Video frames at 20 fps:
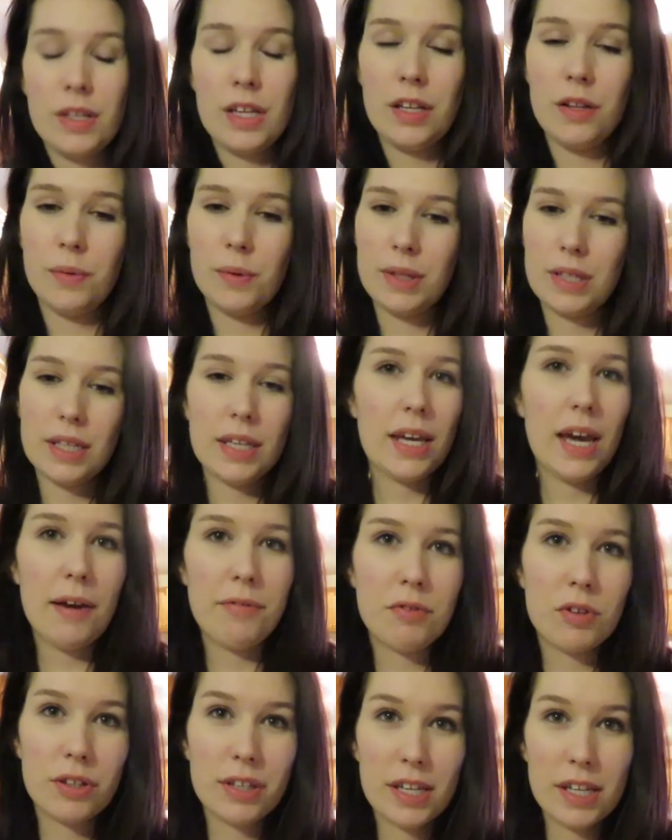Dealing with
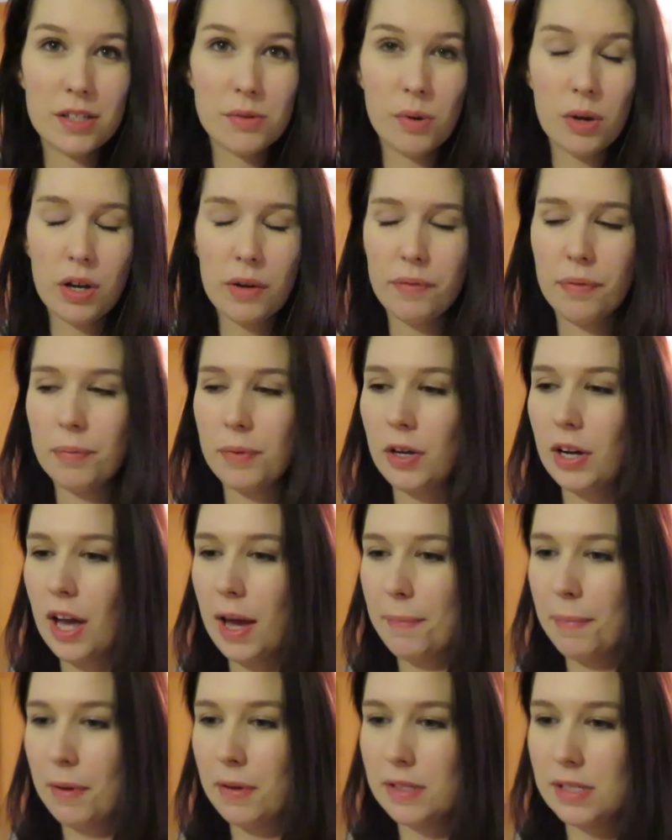after the kids woke up from their
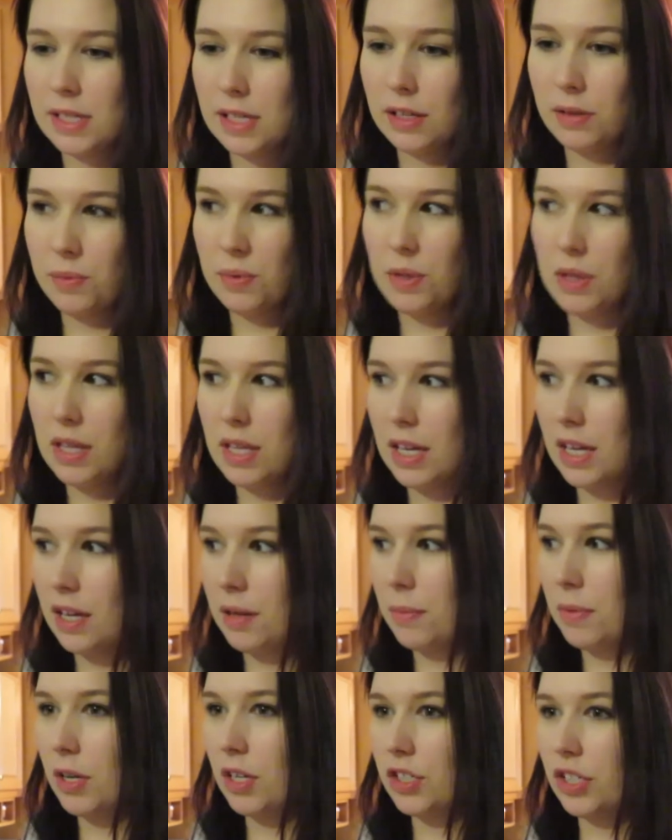nap, I was dealing with
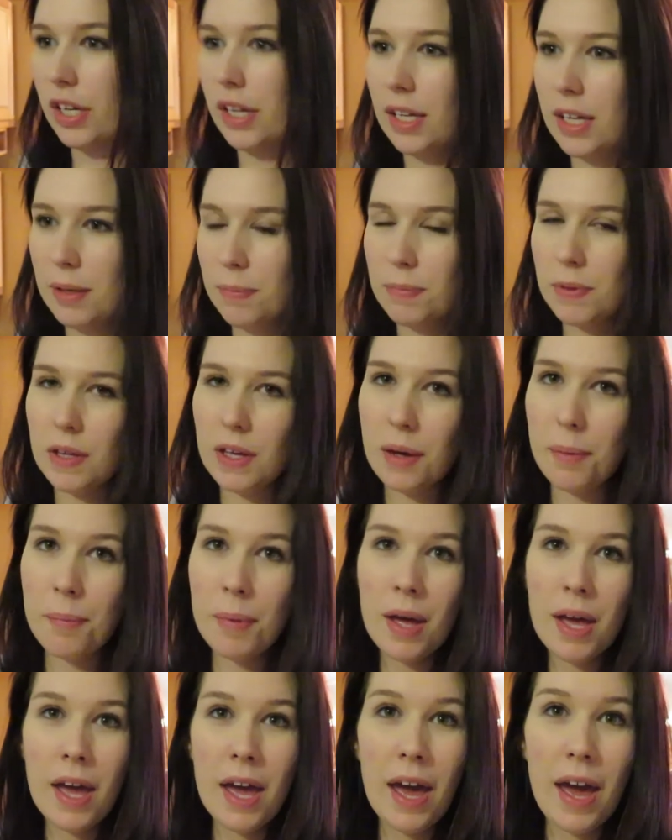them, you know, trying to keep
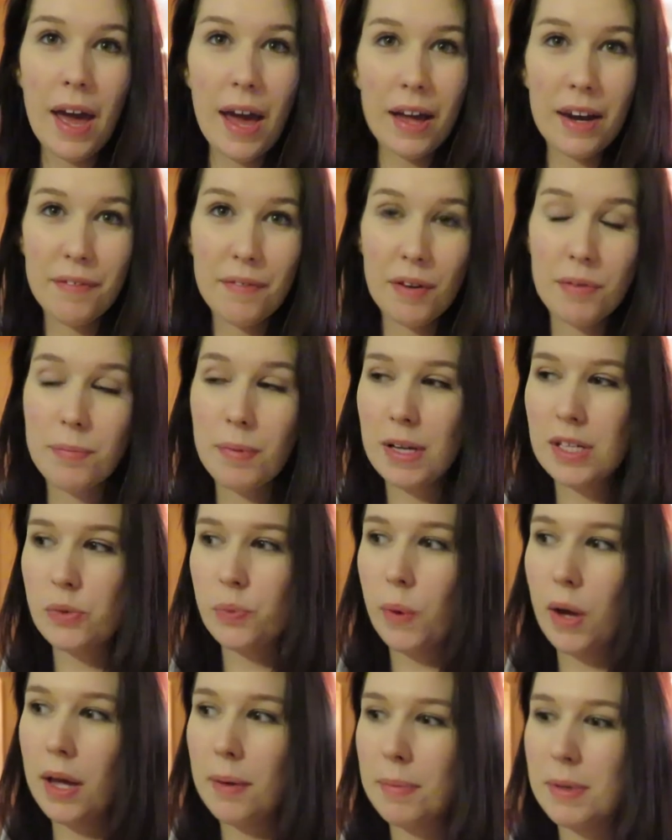them out of
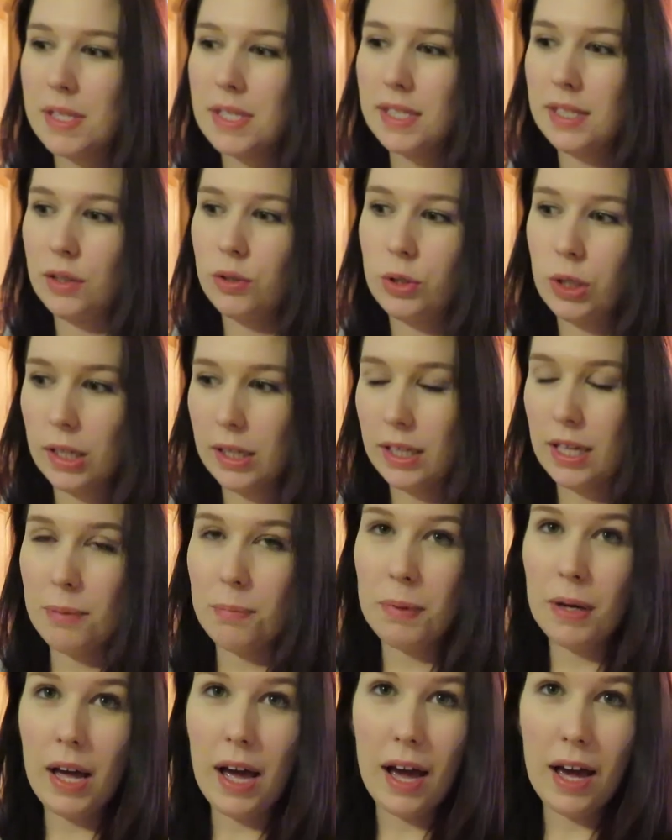everybody's way, but still trying to
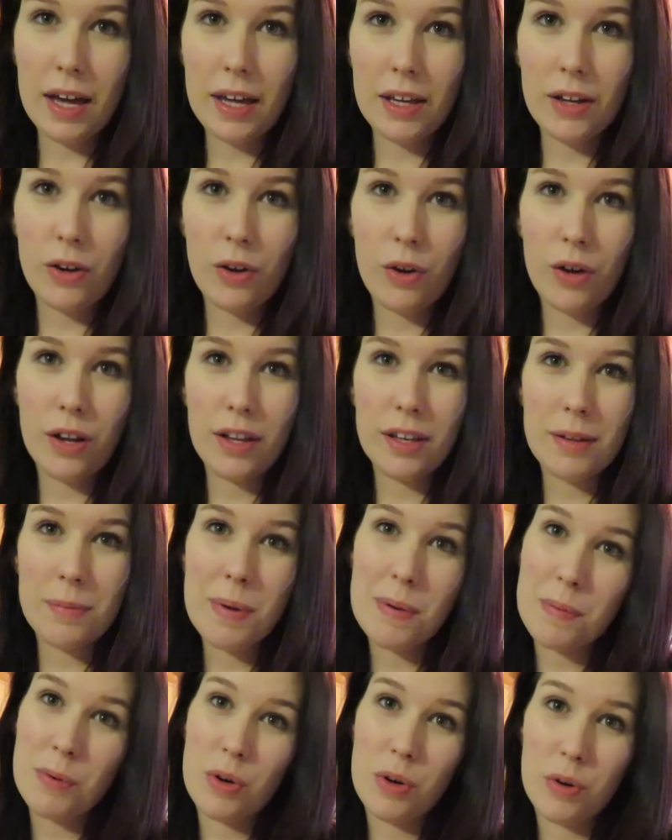keep an eye on the
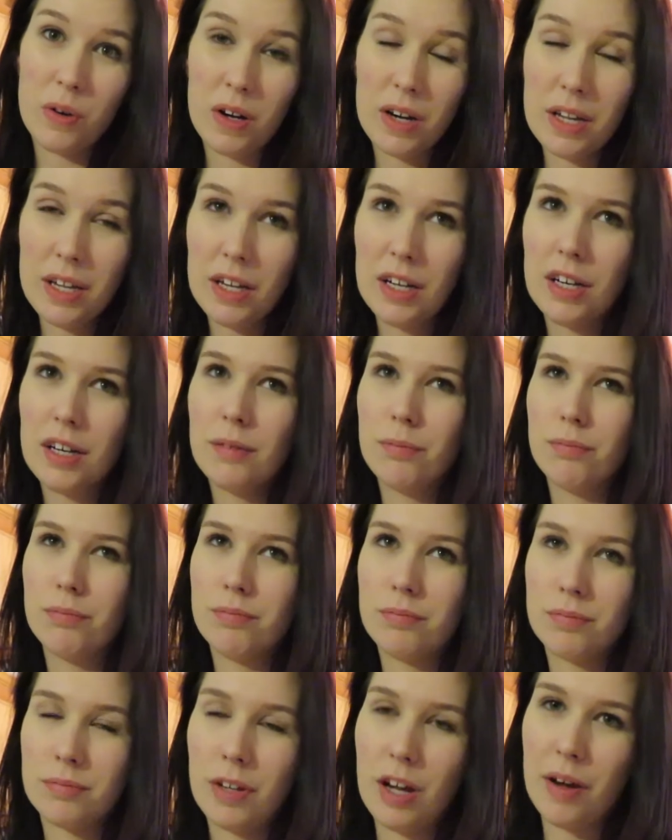people who are here,
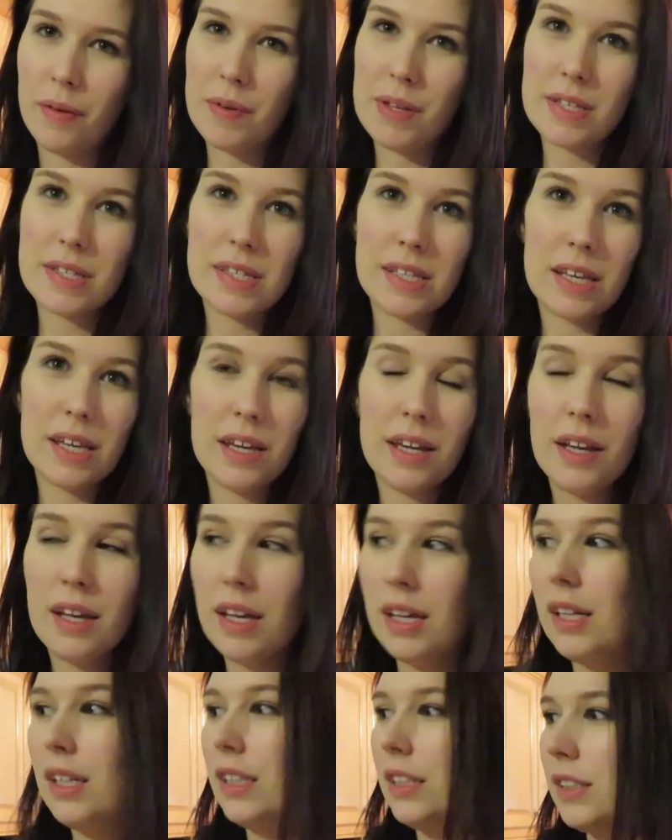obviously.
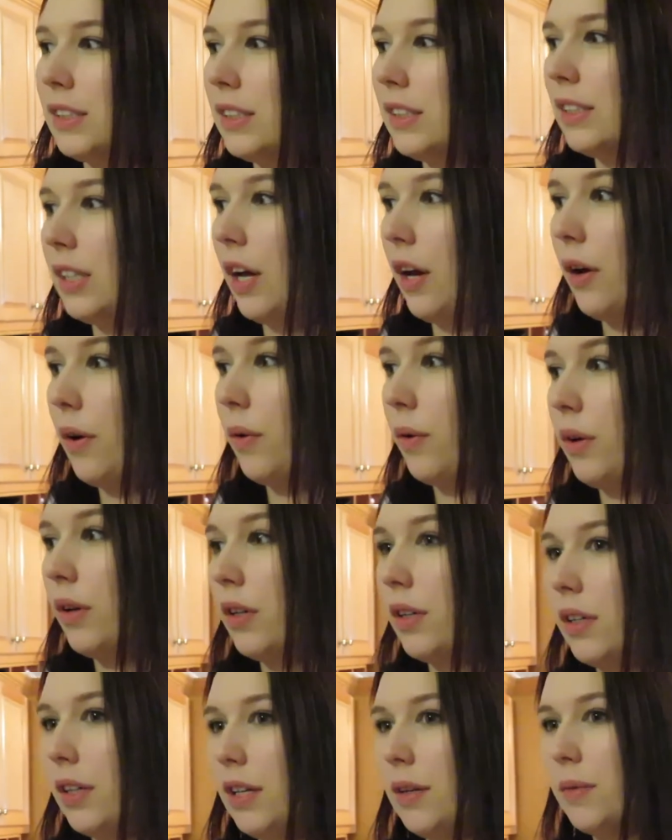So
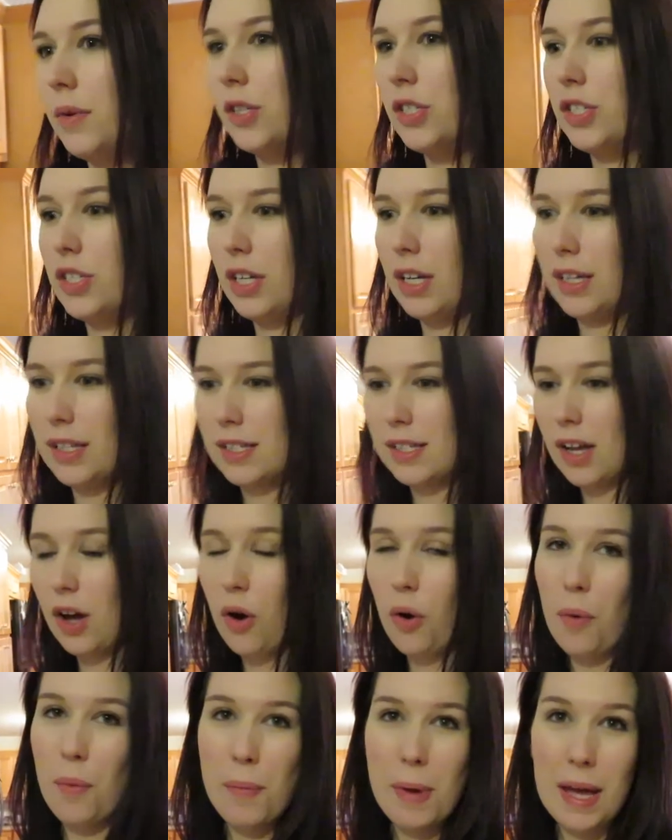it was just a
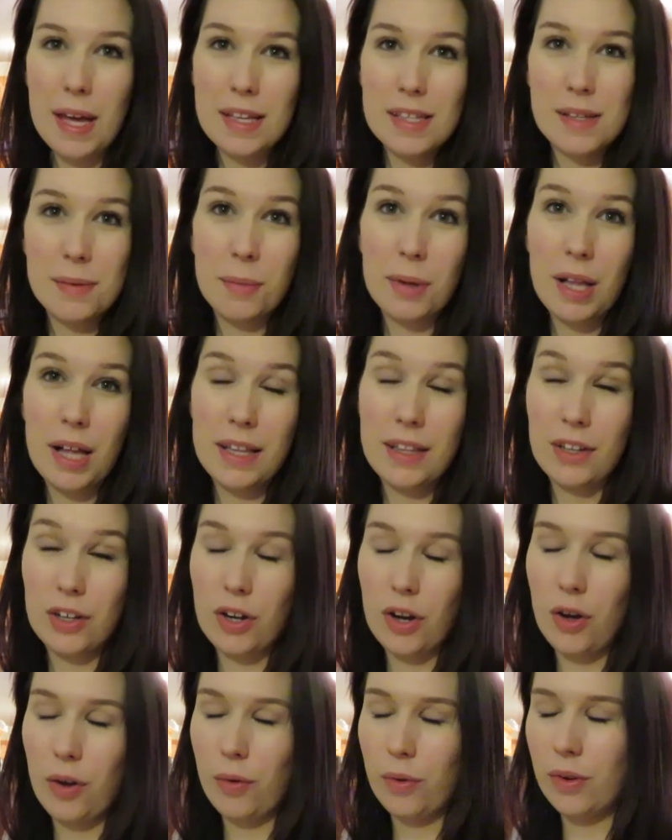whole mess. I'm glad they're
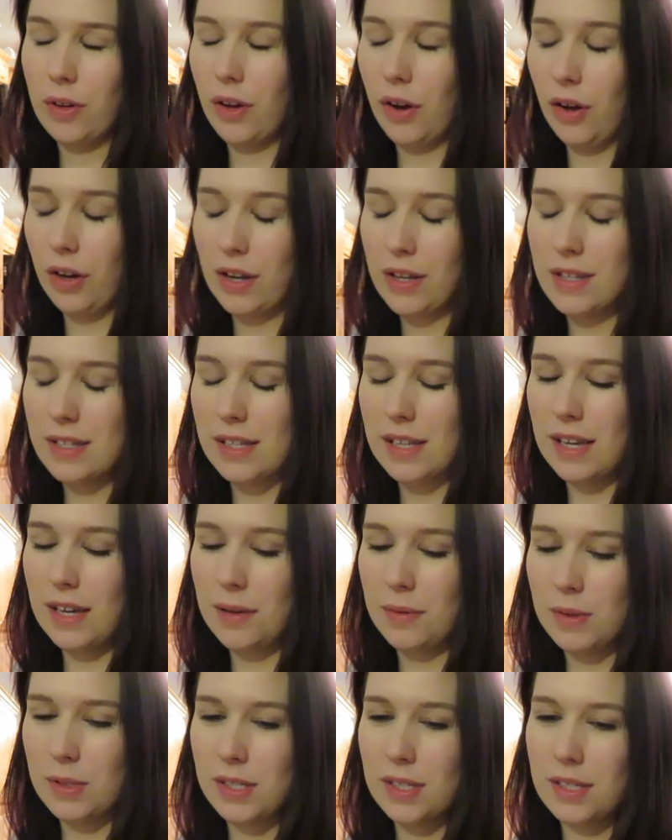gone. Honestly,
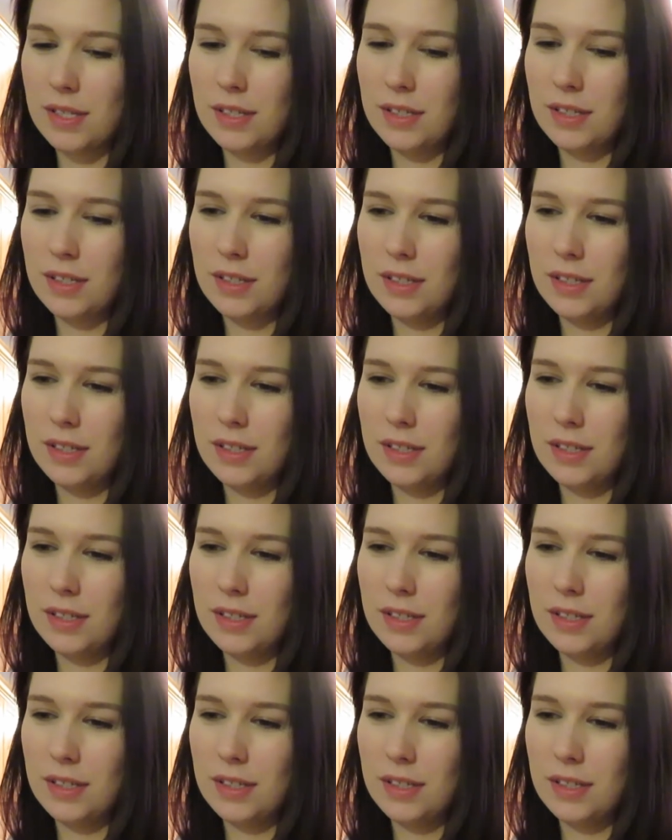it was